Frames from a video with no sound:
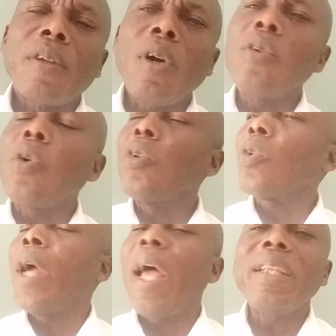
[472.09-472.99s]
Don't go
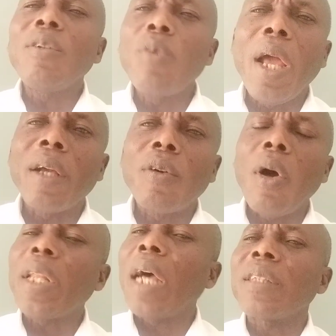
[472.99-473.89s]
to anywhere.
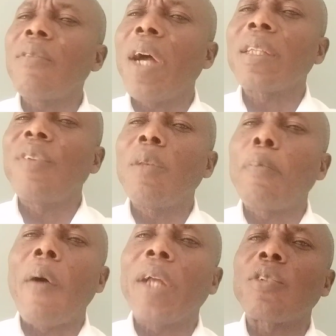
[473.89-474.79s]
God has never given
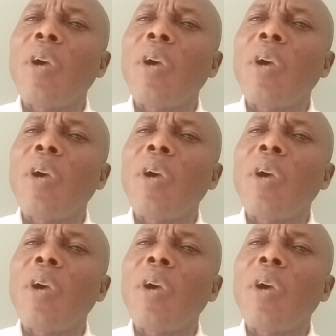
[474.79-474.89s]
power